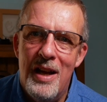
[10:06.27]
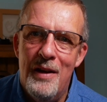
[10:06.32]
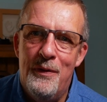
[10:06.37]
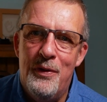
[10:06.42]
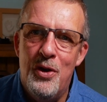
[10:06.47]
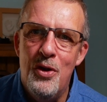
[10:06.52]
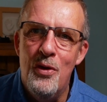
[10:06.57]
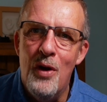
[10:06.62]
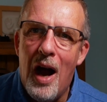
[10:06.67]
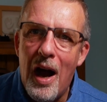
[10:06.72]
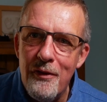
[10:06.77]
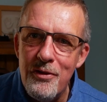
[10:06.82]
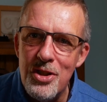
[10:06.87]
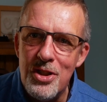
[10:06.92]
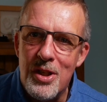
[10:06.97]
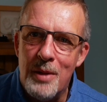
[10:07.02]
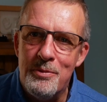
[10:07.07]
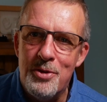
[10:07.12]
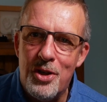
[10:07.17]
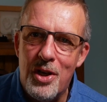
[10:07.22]
If you haven't
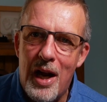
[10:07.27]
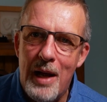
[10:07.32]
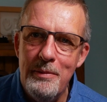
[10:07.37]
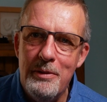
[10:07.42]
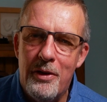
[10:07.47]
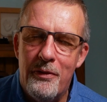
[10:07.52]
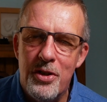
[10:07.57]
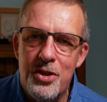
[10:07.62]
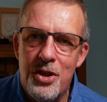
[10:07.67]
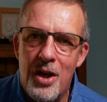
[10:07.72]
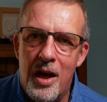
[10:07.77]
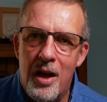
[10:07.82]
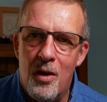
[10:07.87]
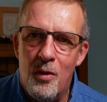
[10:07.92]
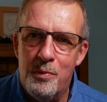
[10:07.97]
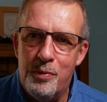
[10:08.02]
subscribed to the channel,